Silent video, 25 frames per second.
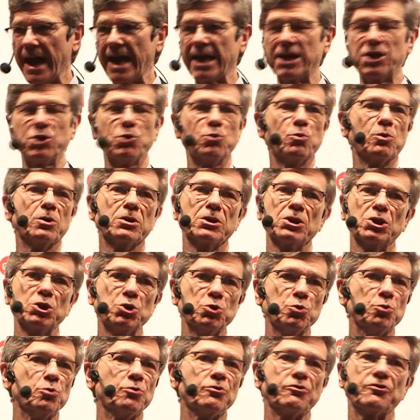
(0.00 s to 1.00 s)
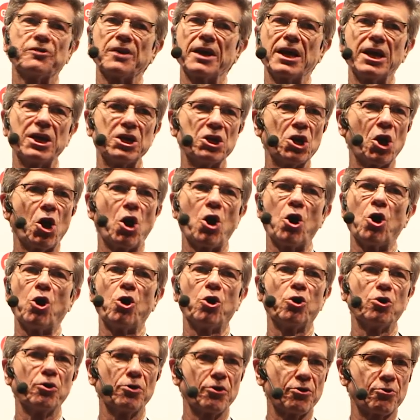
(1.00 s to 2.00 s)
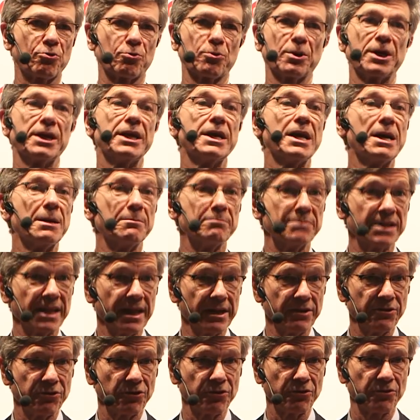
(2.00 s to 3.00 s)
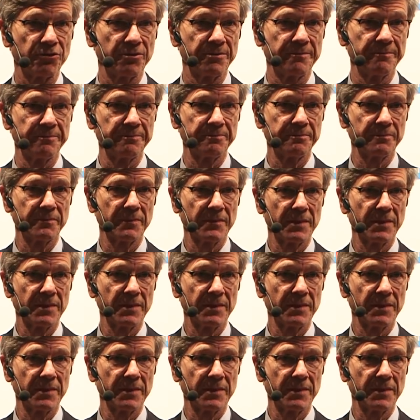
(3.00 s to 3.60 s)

And you will lose in all three places.